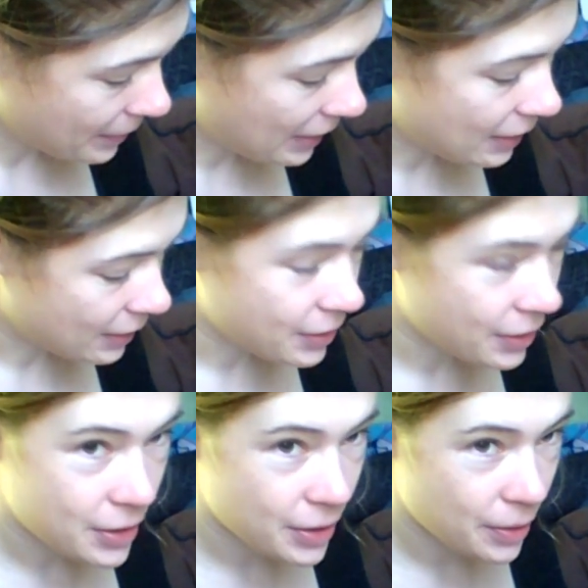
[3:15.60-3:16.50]
Yeah, so
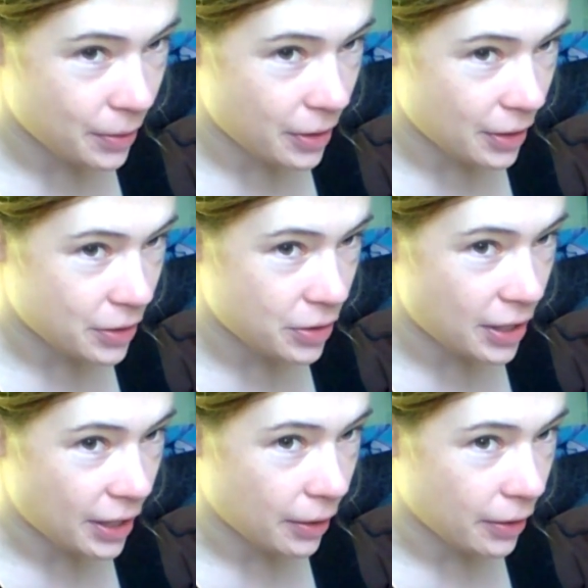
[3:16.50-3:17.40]
it's a good thing to
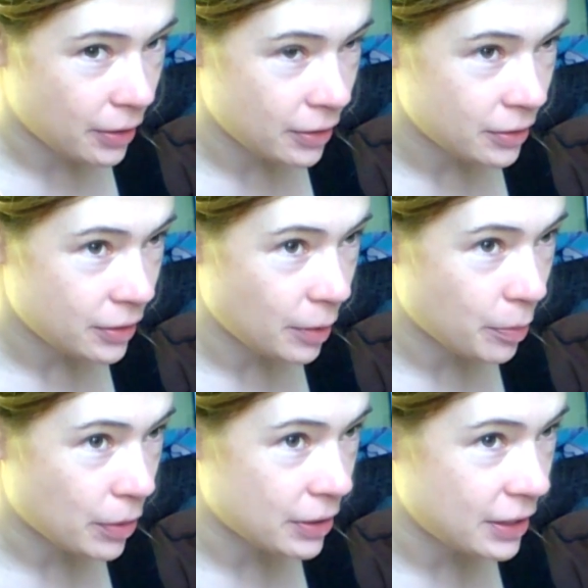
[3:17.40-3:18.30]
check on the
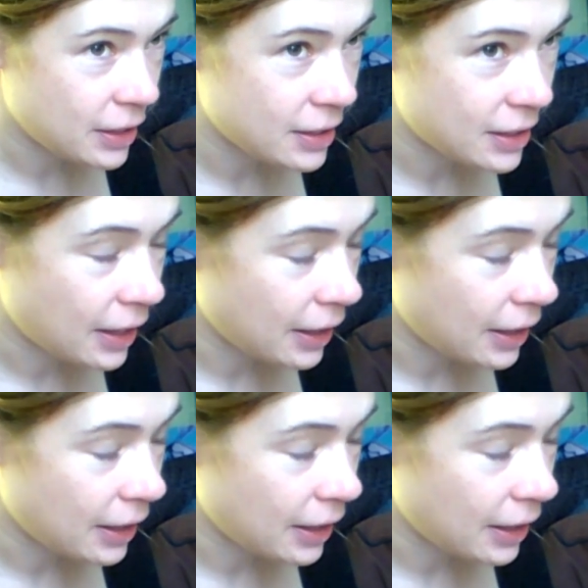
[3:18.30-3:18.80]
protein.